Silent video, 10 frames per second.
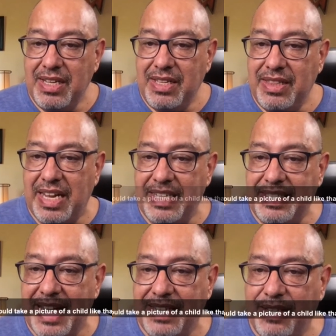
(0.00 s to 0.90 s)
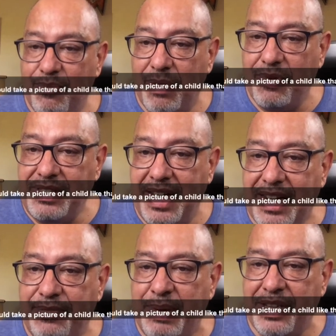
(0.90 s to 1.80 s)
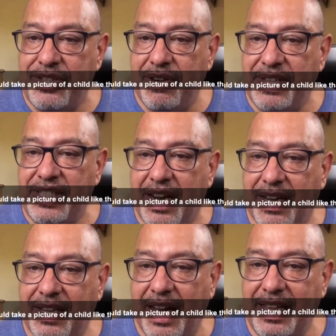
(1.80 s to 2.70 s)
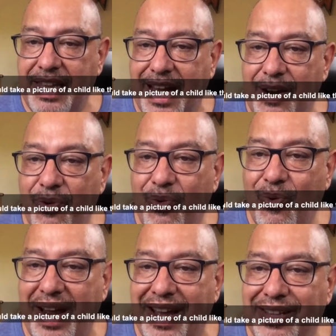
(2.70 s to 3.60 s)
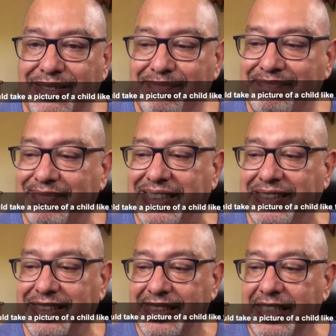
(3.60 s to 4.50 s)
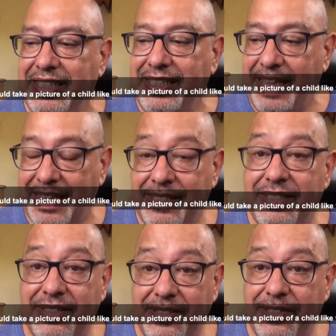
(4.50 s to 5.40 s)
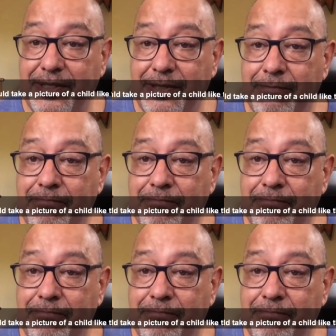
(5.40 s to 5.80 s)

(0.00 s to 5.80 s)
That is sad. Someone would take a picture of a child like that. Well, yes.